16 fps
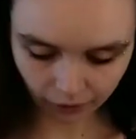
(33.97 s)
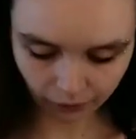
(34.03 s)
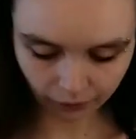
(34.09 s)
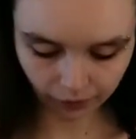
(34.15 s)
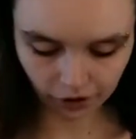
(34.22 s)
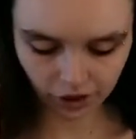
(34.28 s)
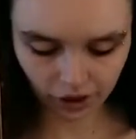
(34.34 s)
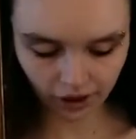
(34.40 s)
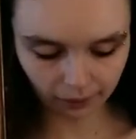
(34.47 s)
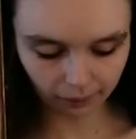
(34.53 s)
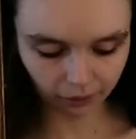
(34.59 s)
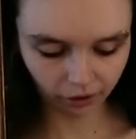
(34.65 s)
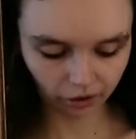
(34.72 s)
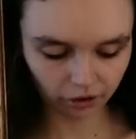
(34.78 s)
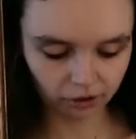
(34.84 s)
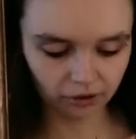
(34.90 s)
First thing I'm
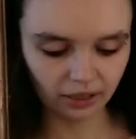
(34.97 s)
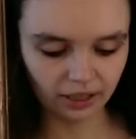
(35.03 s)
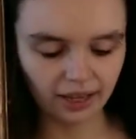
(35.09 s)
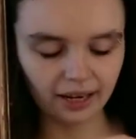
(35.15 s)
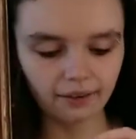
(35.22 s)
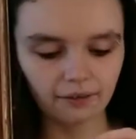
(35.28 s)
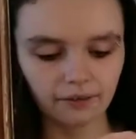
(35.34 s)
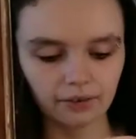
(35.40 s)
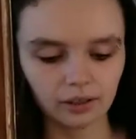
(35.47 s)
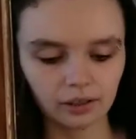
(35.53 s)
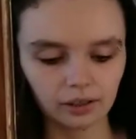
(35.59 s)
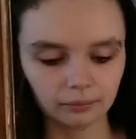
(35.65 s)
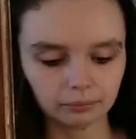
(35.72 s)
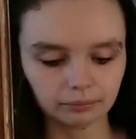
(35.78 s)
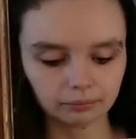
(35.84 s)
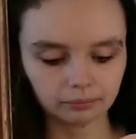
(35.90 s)
going to do is I have
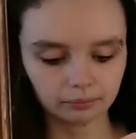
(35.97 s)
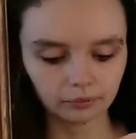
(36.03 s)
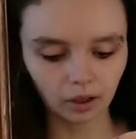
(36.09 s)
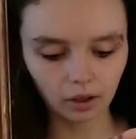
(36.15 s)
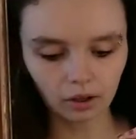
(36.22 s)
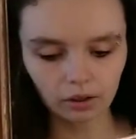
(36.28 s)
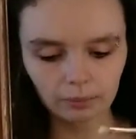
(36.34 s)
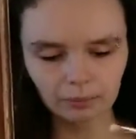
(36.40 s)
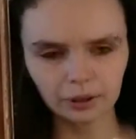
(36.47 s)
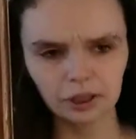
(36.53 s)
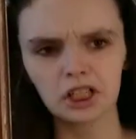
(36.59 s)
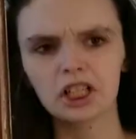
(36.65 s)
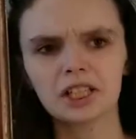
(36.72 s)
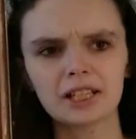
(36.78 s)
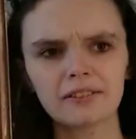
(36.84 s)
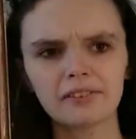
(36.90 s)
all the
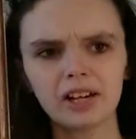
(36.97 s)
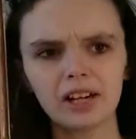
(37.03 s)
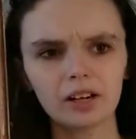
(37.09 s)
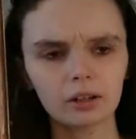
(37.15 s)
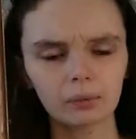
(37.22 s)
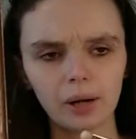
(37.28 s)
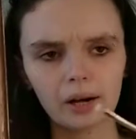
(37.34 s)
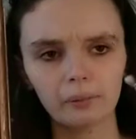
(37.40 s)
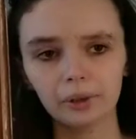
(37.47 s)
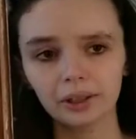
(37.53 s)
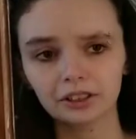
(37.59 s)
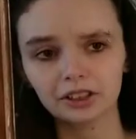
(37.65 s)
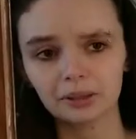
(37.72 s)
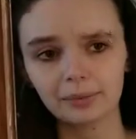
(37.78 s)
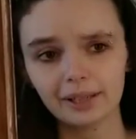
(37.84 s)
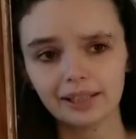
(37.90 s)
brushes I've got are Wet n Wild
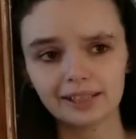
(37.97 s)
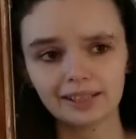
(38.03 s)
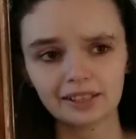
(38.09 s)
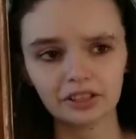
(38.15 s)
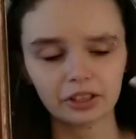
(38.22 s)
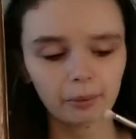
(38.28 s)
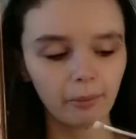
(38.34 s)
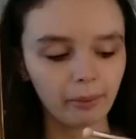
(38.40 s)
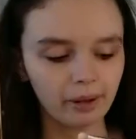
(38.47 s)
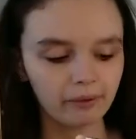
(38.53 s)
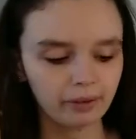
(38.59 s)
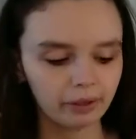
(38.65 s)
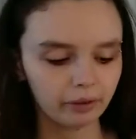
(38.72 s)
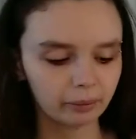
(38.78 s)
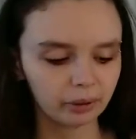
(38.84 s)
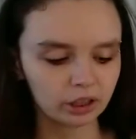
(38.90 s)
just because they're some of my
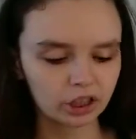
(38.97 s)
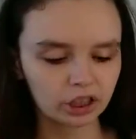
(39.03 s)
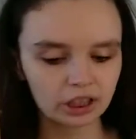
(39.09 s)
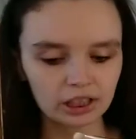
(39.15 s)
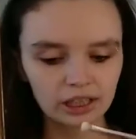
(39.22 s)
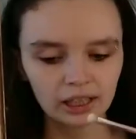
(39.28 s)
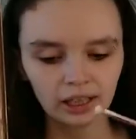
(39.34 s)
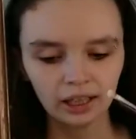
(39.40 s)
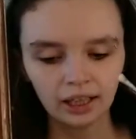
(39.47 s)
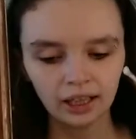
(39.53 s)
favorite brushes.